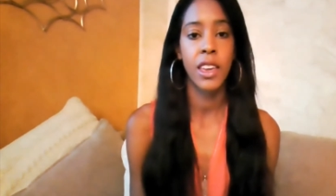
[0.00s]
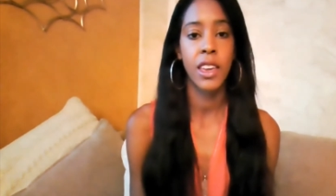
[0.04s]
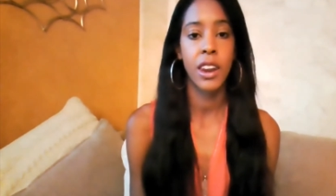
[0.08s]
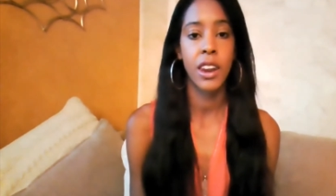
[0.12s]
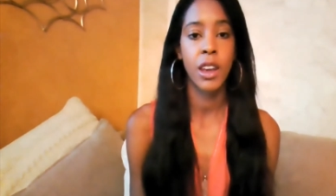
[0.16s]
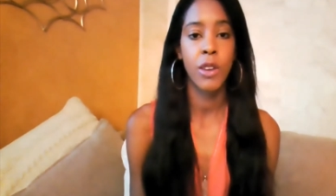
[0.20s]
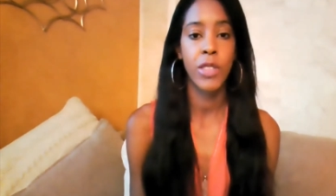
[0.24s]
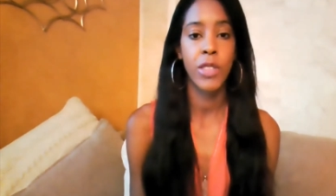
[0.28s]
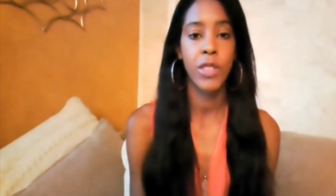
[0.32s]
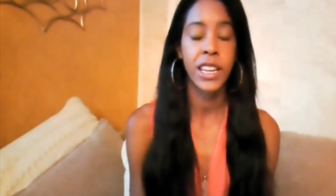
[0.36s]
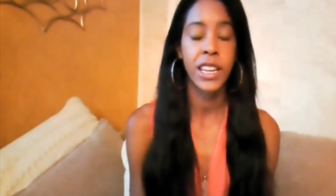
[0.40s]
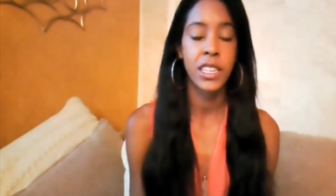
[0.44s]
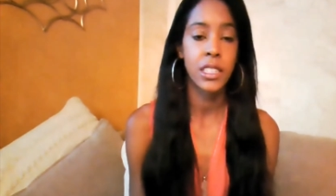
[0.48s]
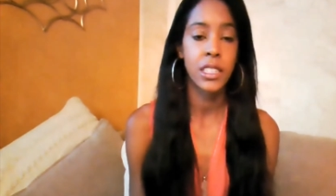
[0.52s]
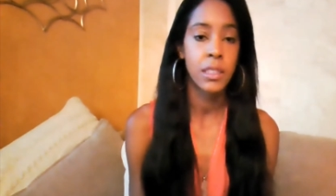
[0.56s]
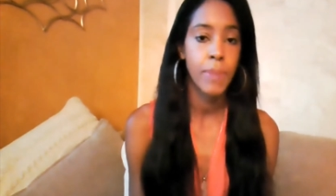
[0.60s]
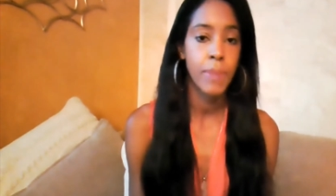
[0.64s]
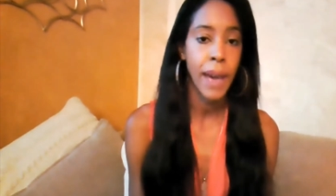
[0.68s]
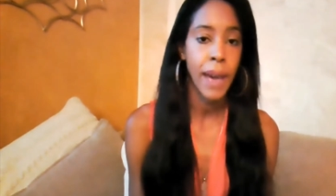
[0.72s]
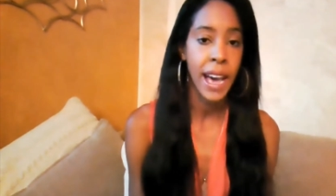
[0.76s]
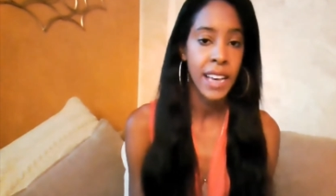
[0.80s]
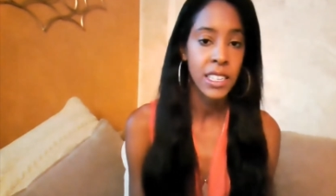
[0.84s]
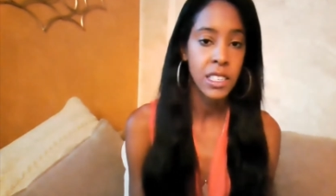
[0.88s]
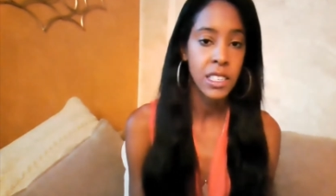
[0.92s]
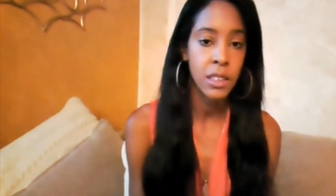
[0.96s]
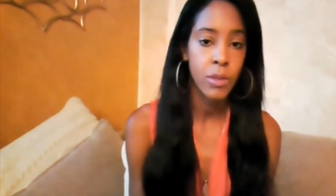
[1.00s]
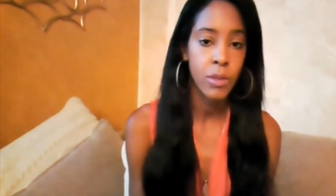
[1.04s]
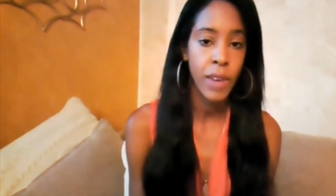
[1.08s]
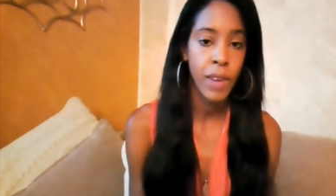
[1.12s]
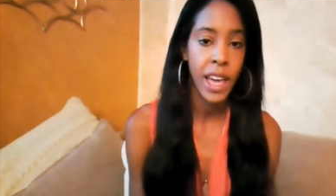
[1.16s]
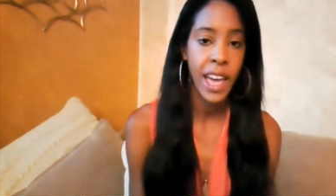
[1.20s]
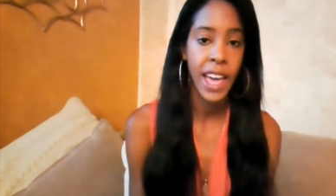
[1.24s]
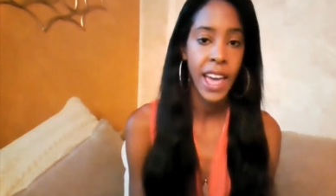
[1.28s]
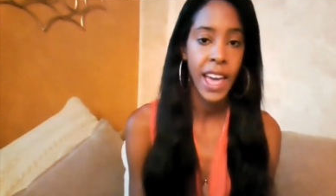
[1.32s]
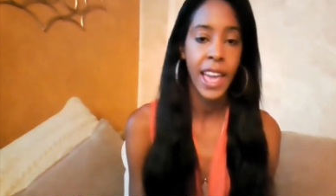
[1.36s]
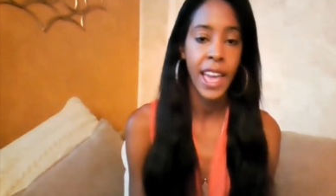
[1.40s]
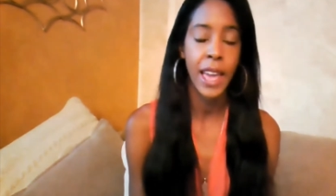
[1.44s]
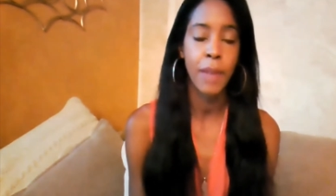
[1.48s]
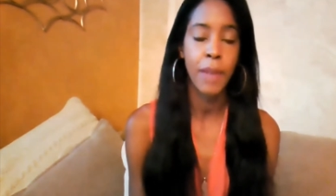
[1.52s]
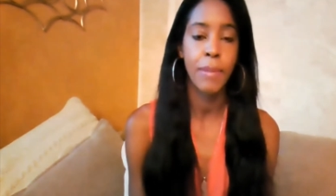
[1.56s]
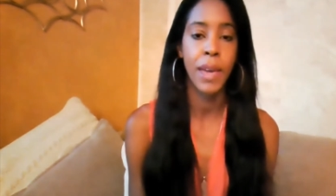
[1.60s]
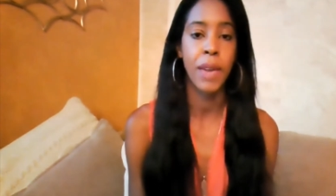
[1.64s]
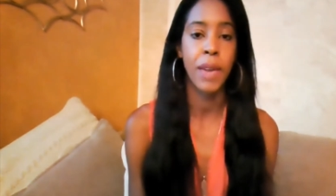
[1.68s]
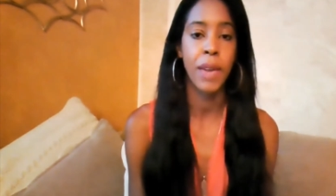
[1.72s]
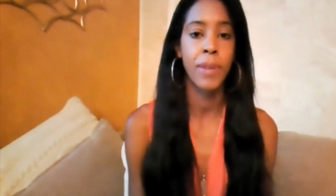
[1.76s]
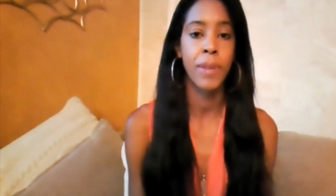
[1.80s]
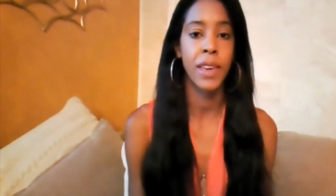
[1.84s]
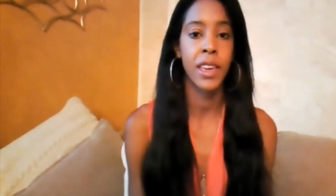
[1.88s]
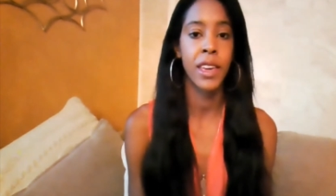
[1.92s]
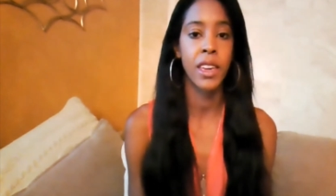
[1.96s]
you know, they just passed away,
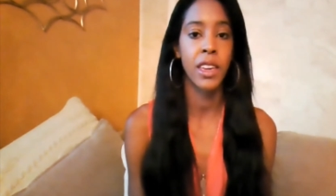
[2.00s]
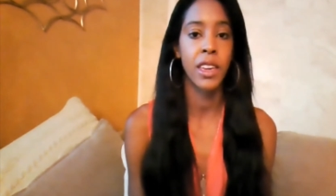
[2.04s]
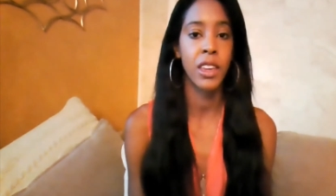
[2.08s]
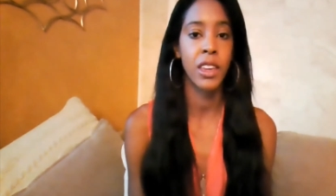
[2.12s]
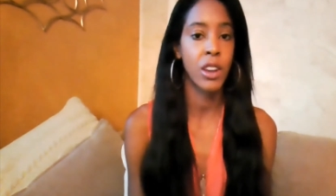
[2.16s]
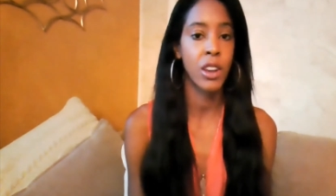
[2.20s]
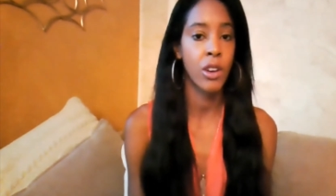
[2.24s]
maybe,